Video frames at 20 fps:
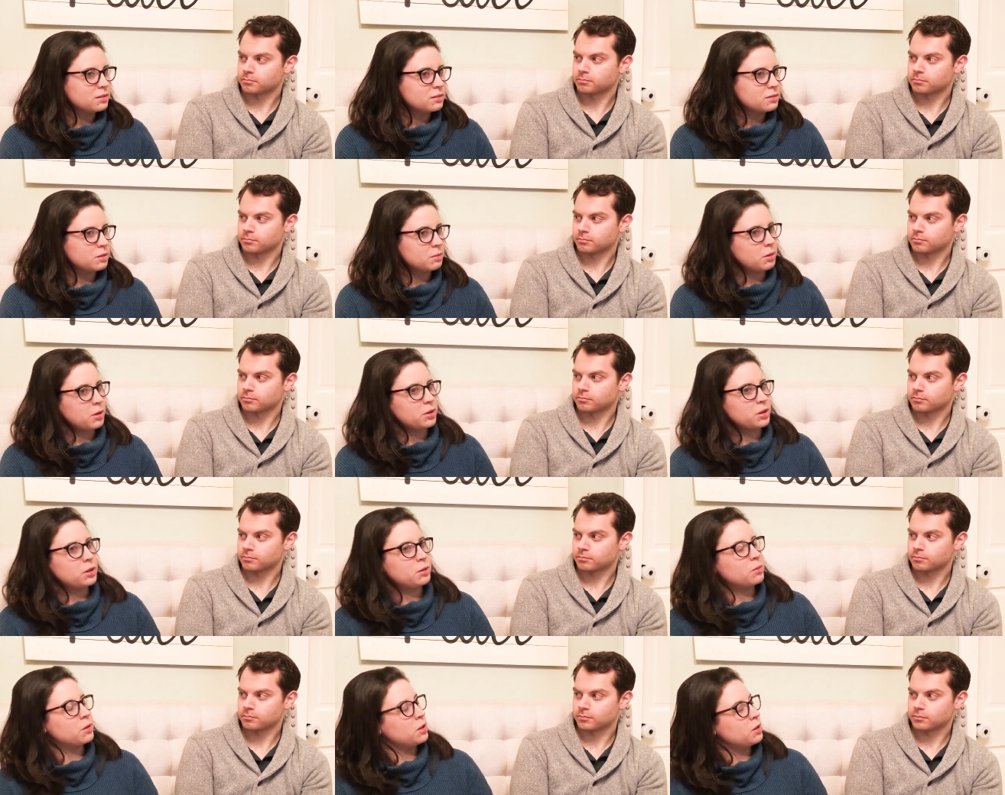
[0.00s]
Speaker 1: What about
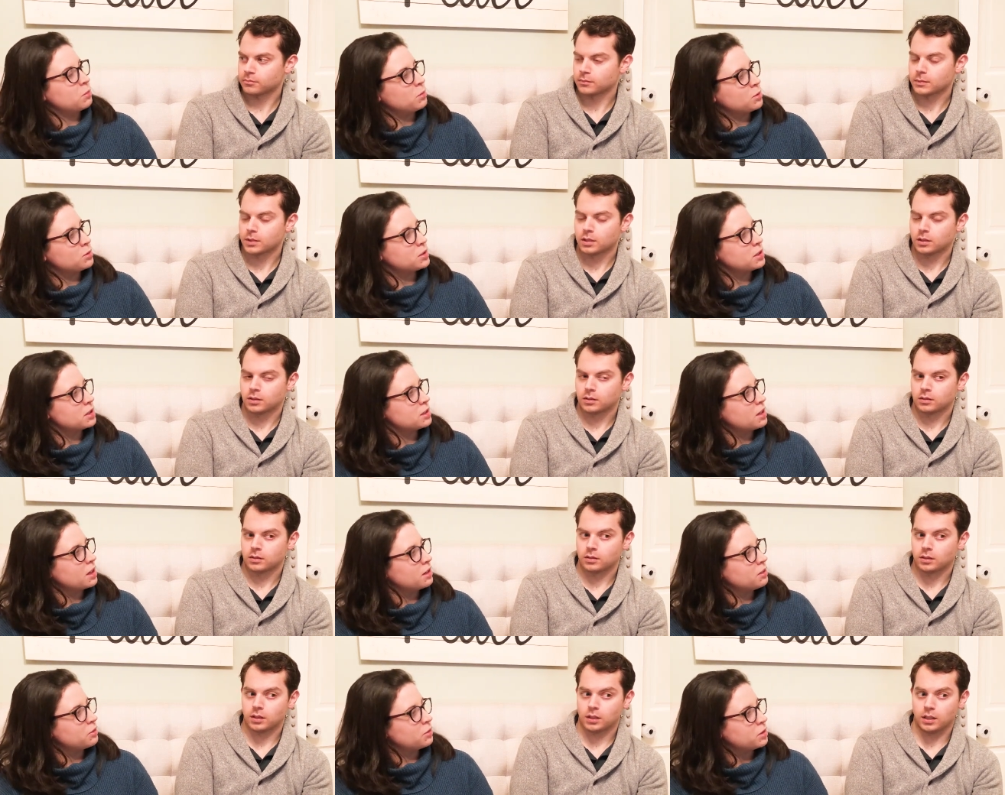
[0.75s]
you? What are you most
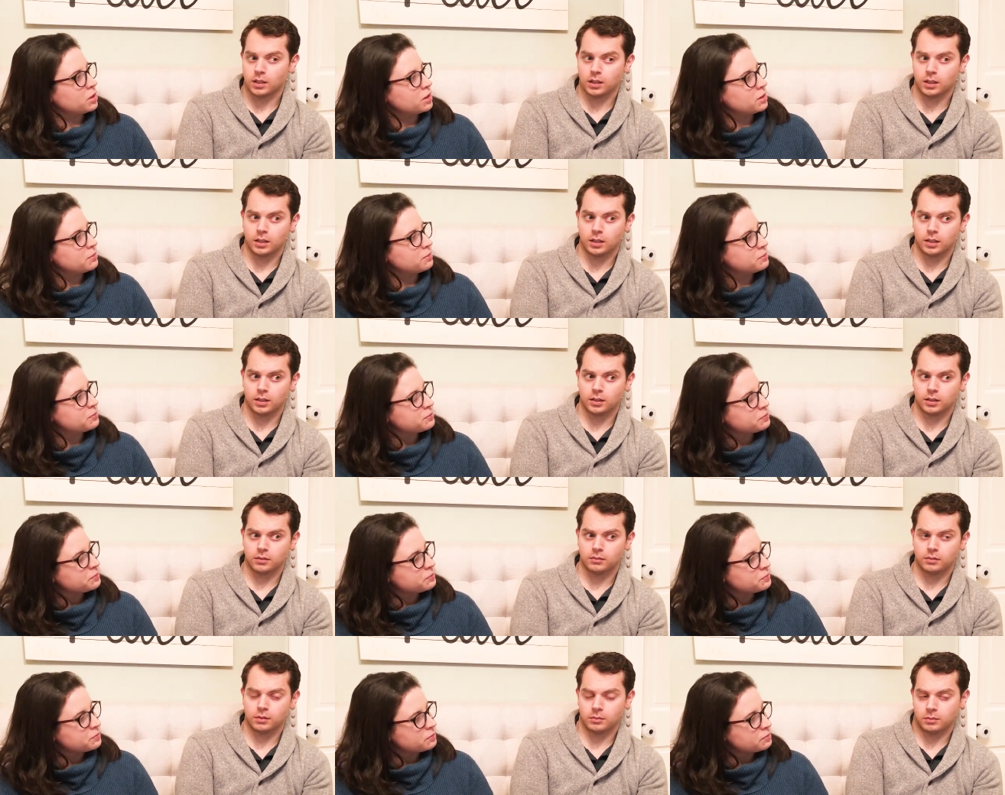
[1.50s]
Speaker 2: excited for?
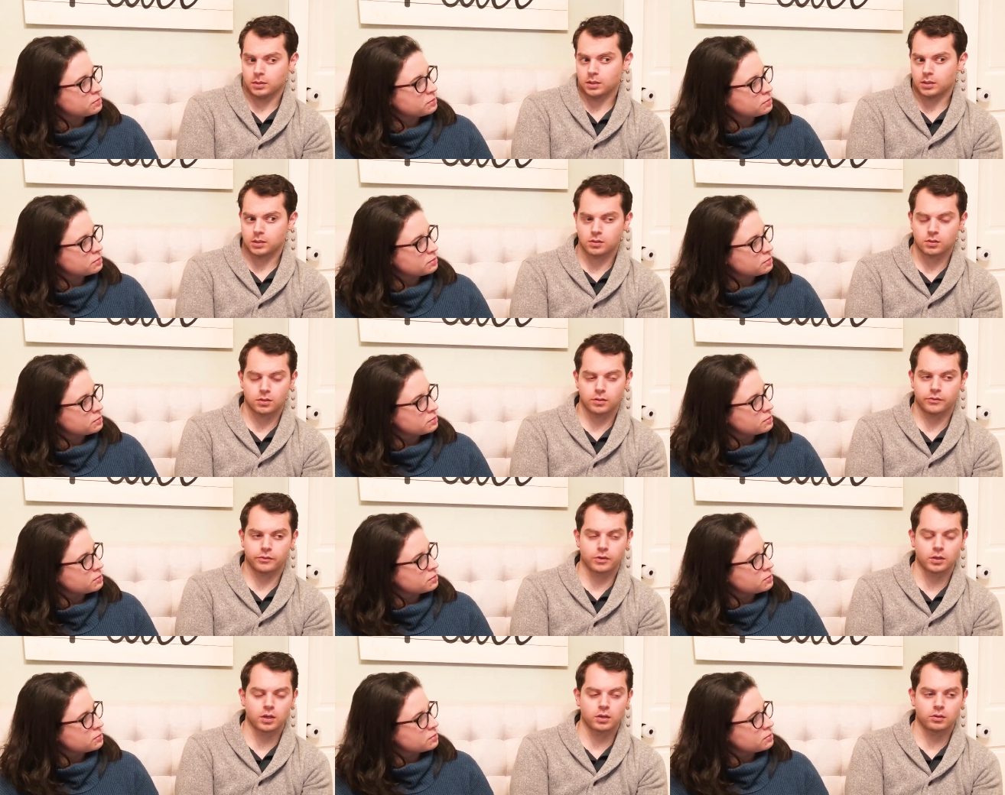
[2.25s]
I mean, yeah, certainly
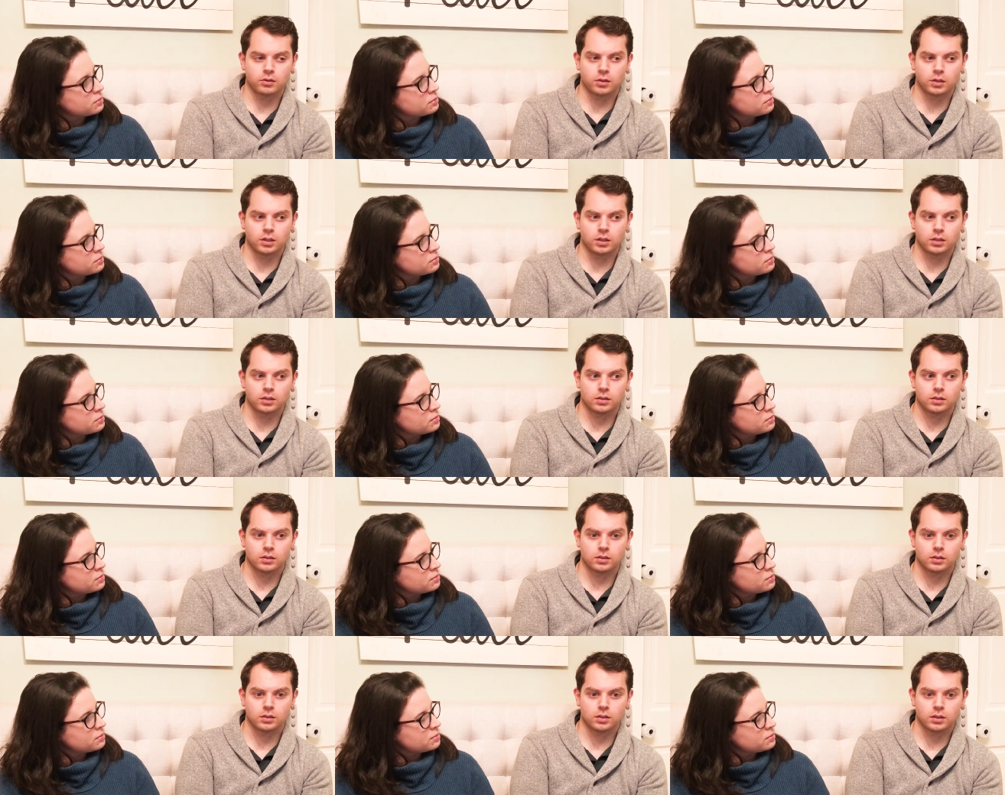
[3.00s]
for Henry.
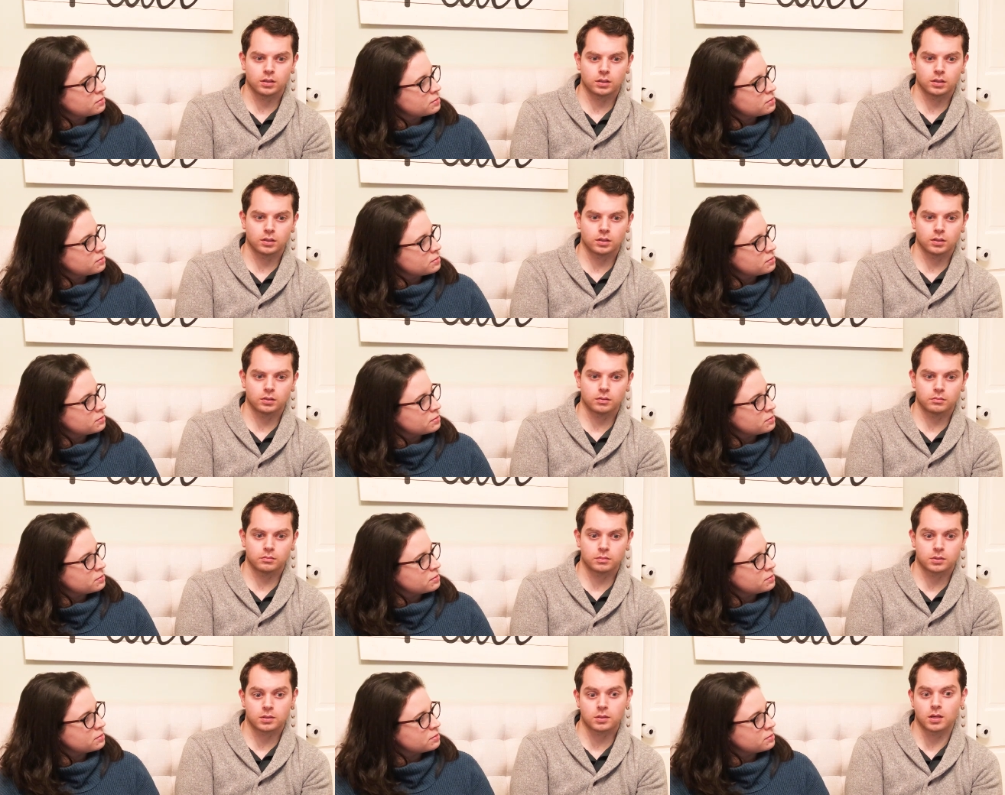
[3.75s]

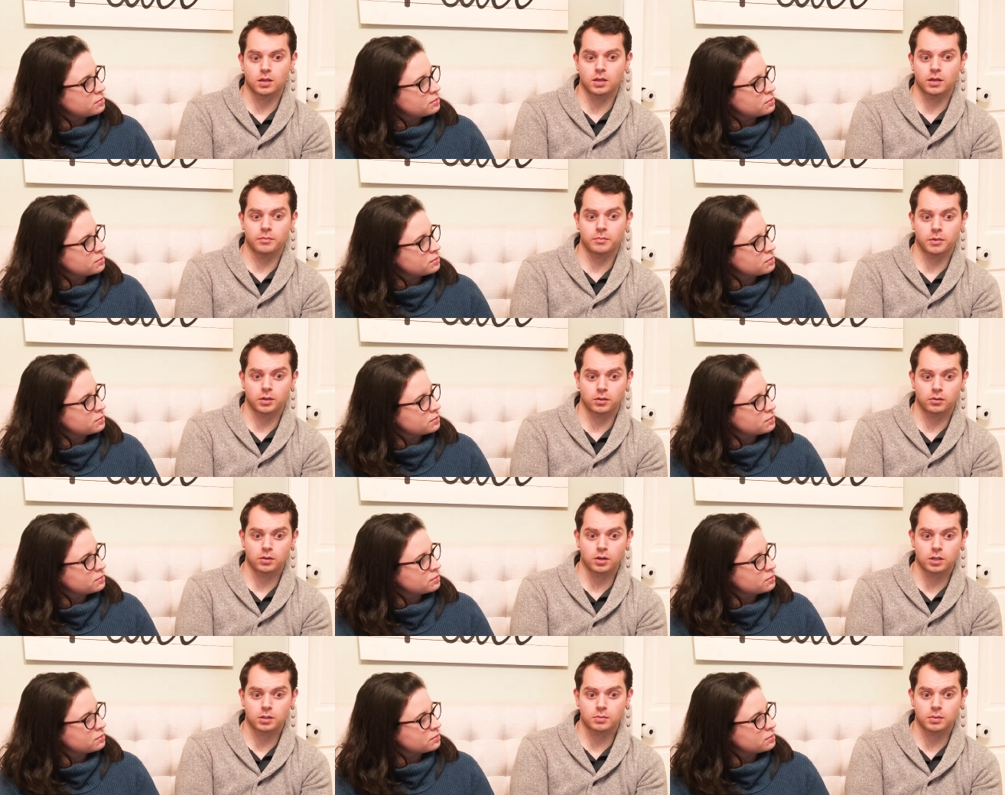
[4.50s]
I'm excited to have my
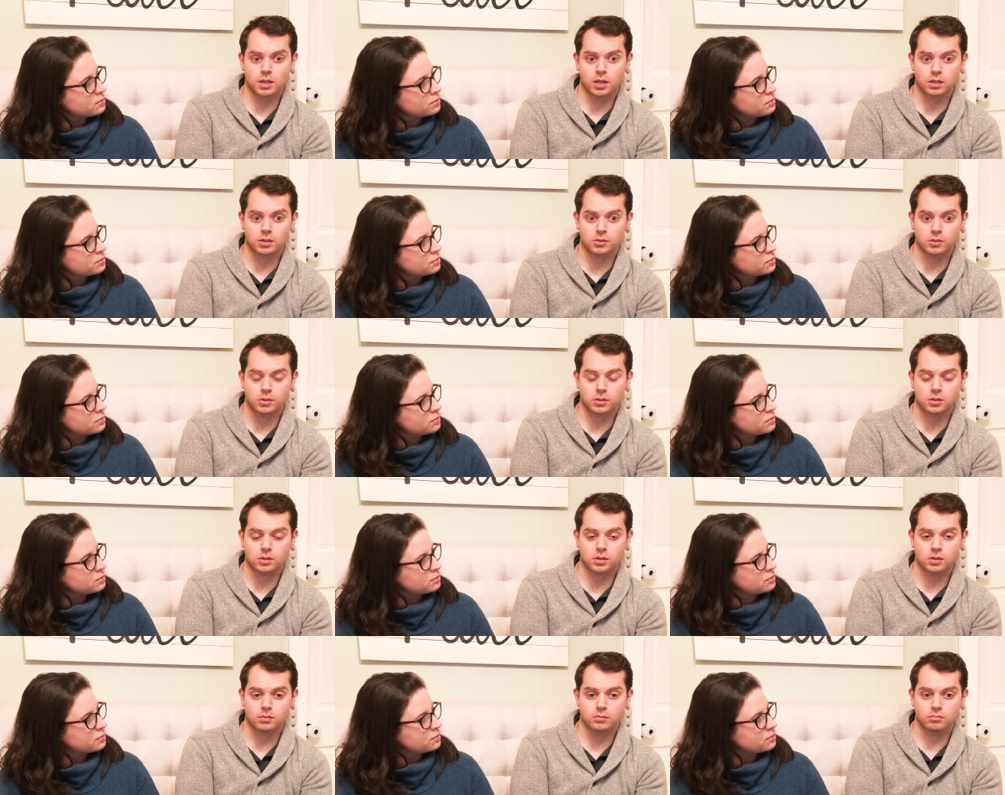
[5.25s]
garage back so I can
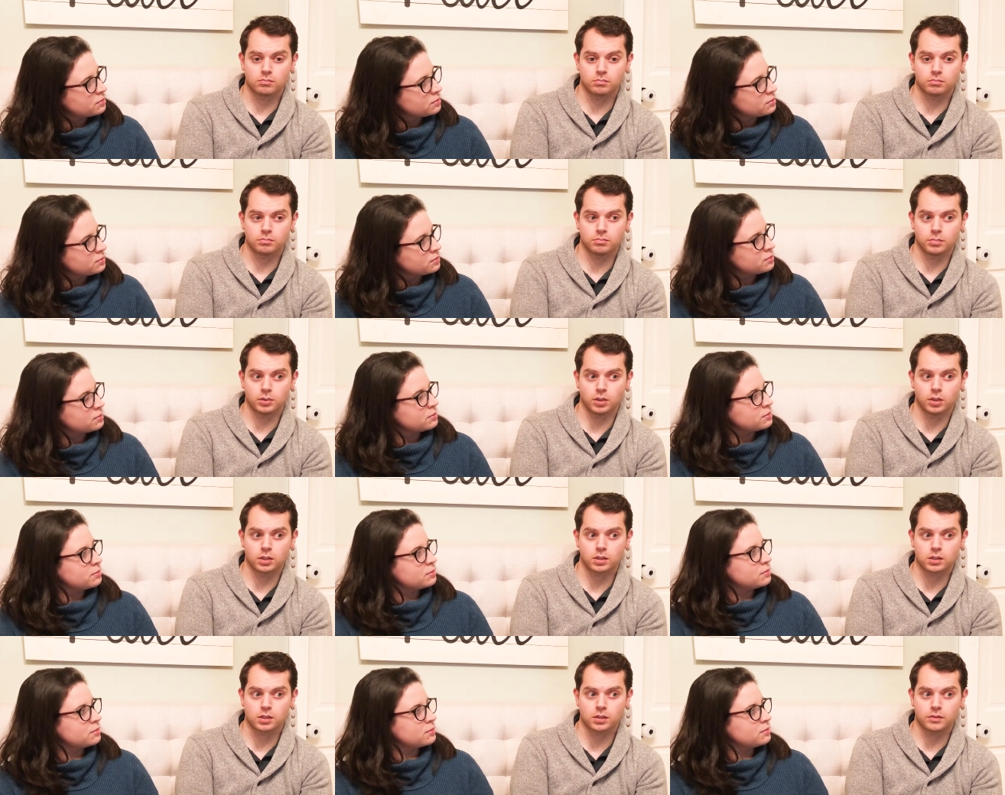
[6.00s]
start building stuff